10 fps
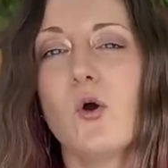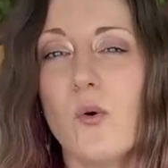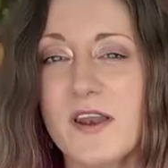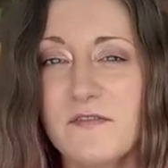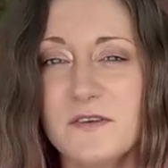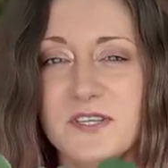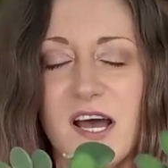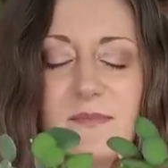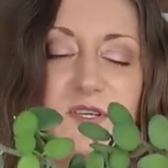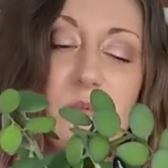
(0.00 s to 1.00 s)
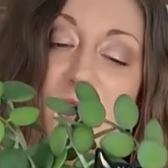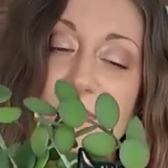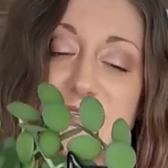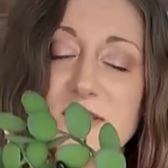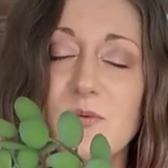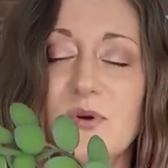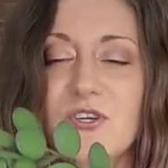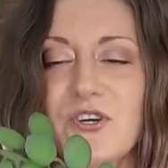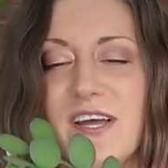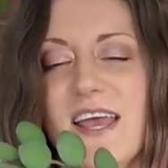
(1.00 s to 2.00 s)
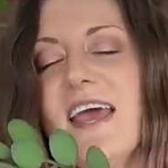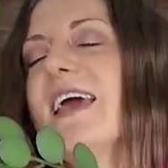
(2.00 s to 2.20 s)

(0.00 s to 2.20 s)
quite a few times. I'll probably still butcher it.